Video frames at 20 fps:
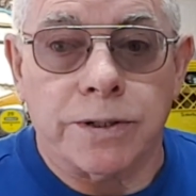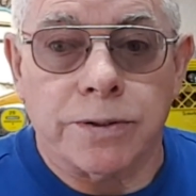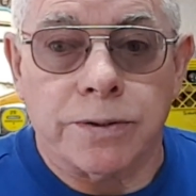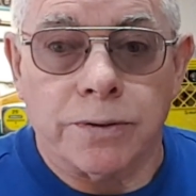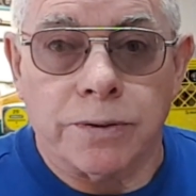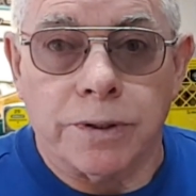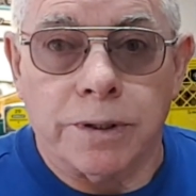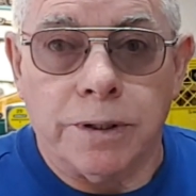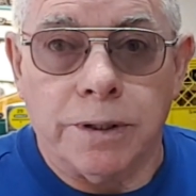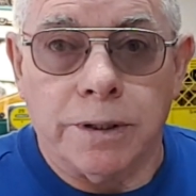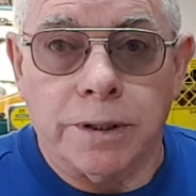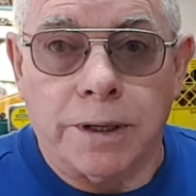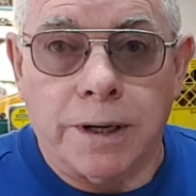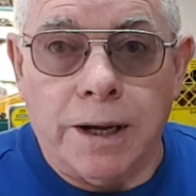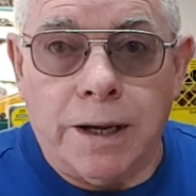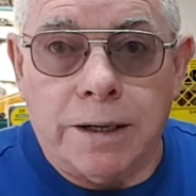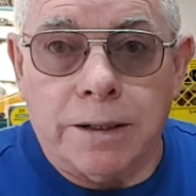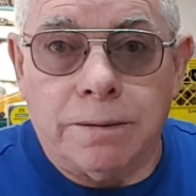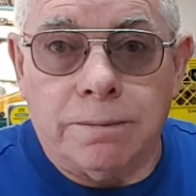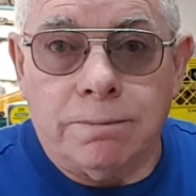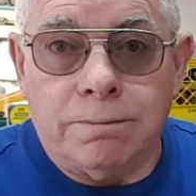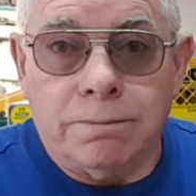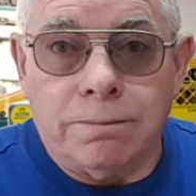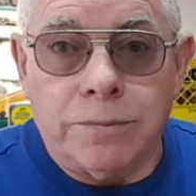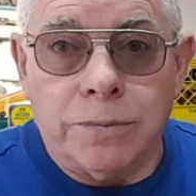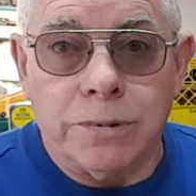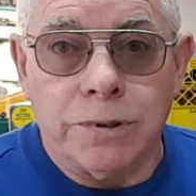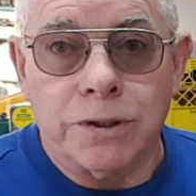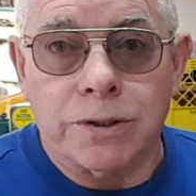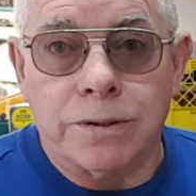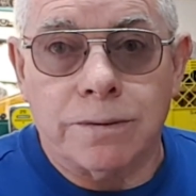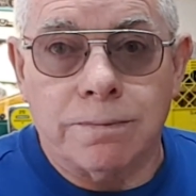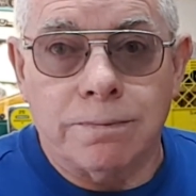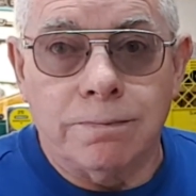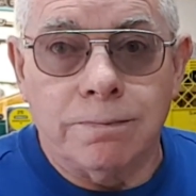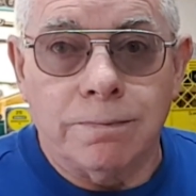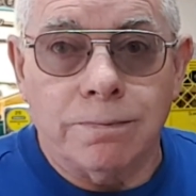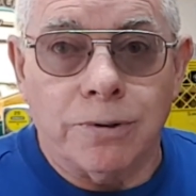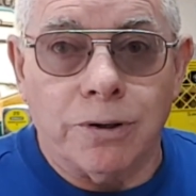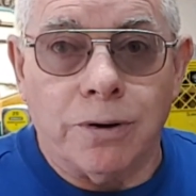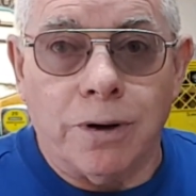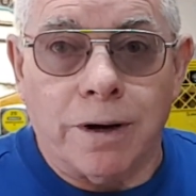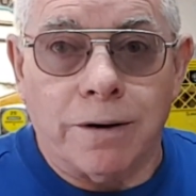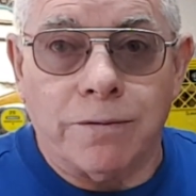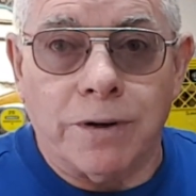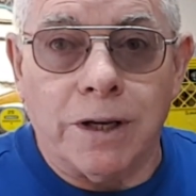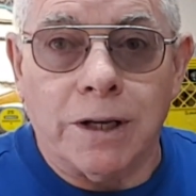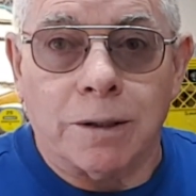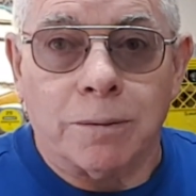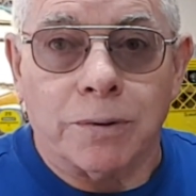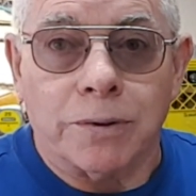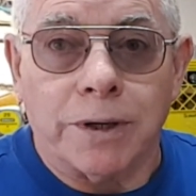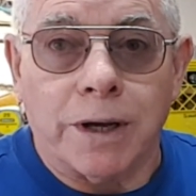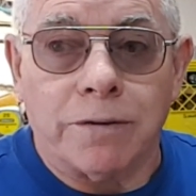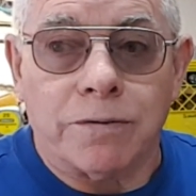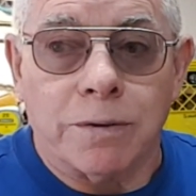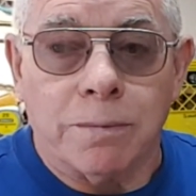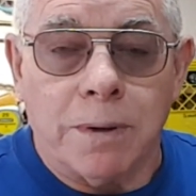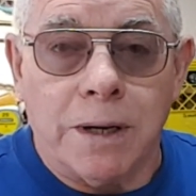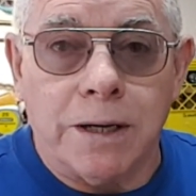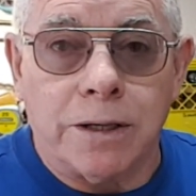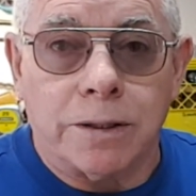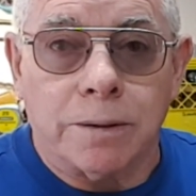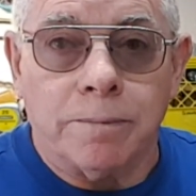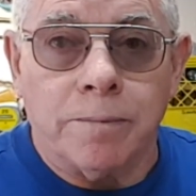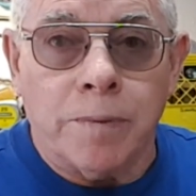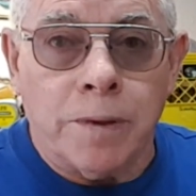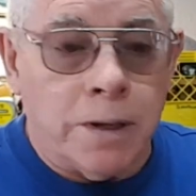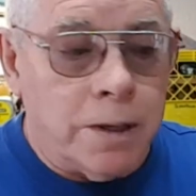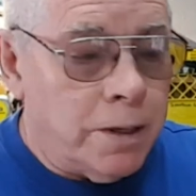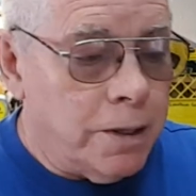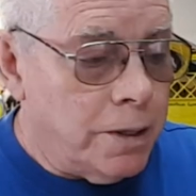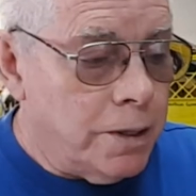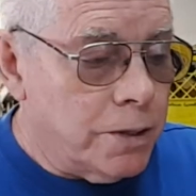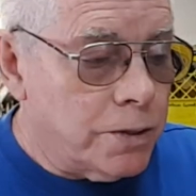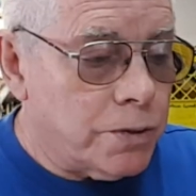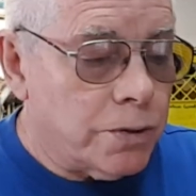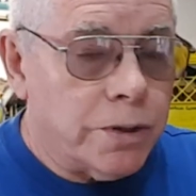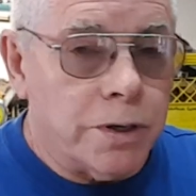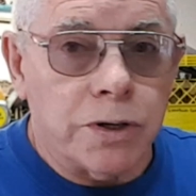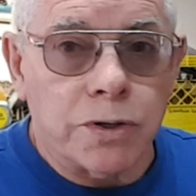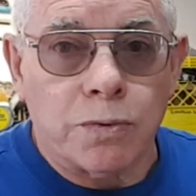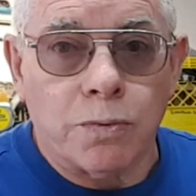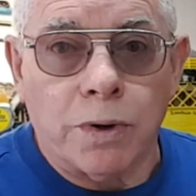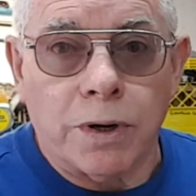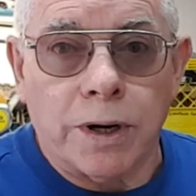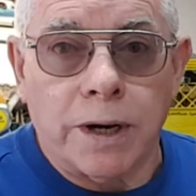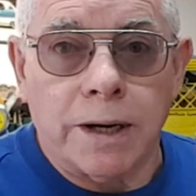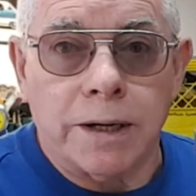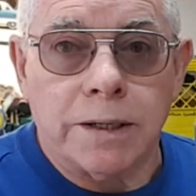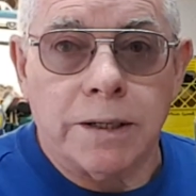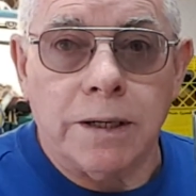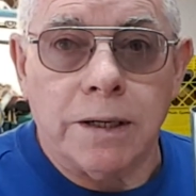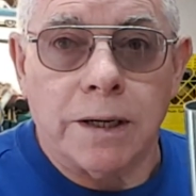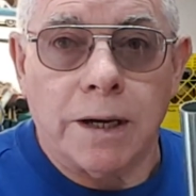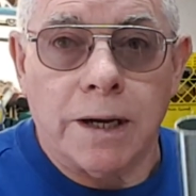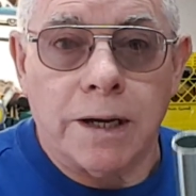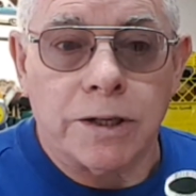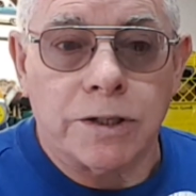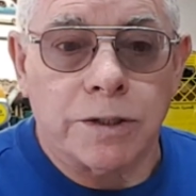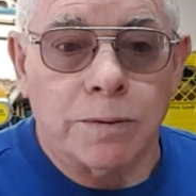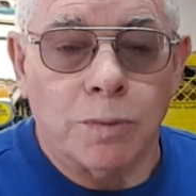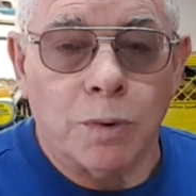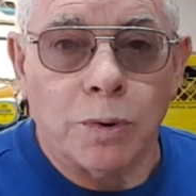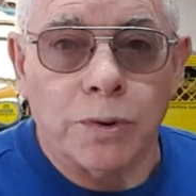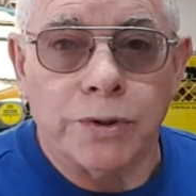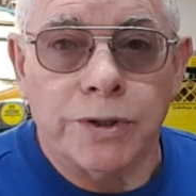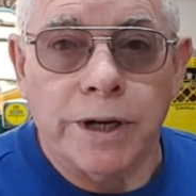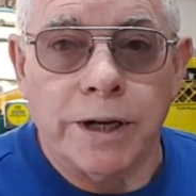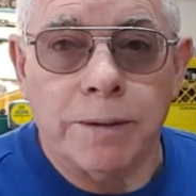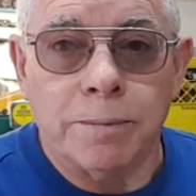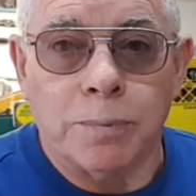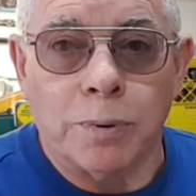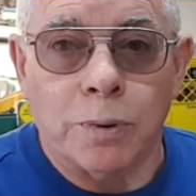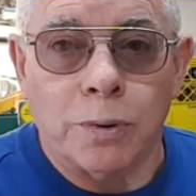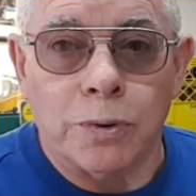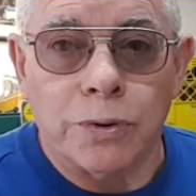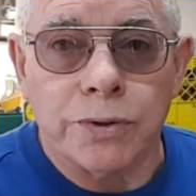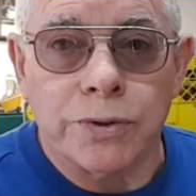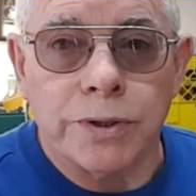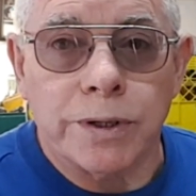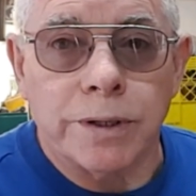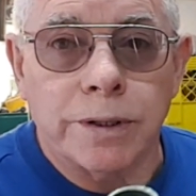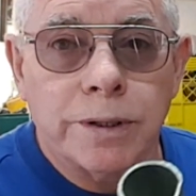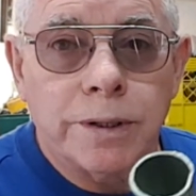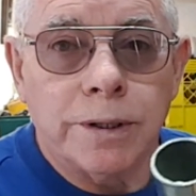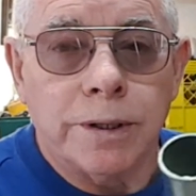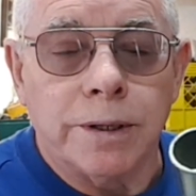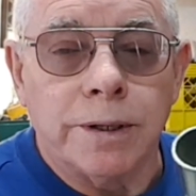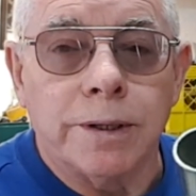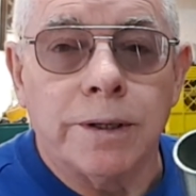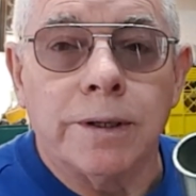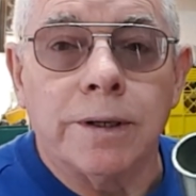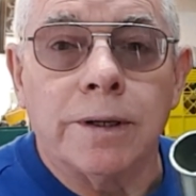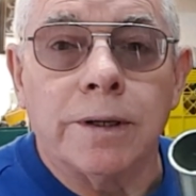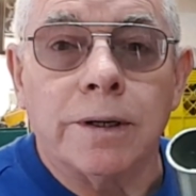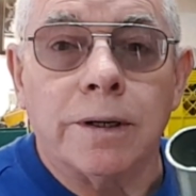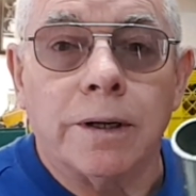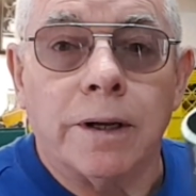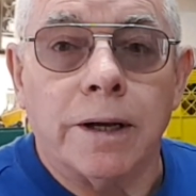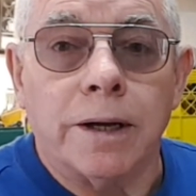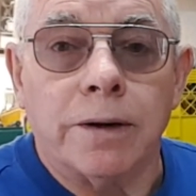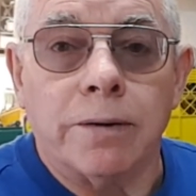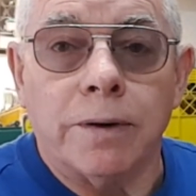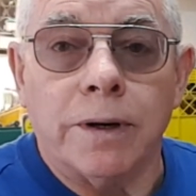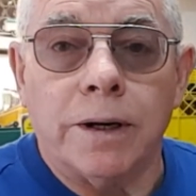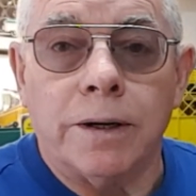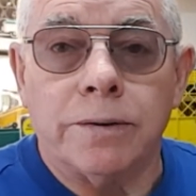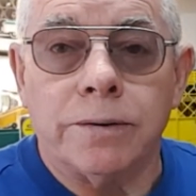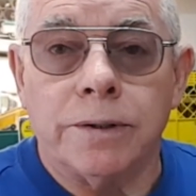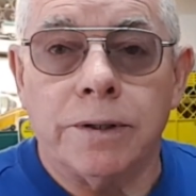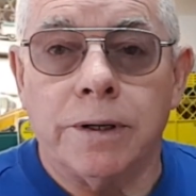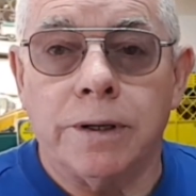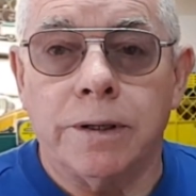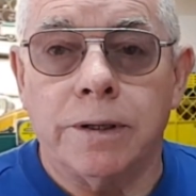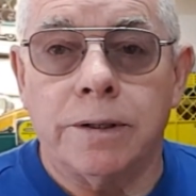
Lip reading: So you can't, they're not available. You have to make them. So here's one idea. I had some old tent poles lying around.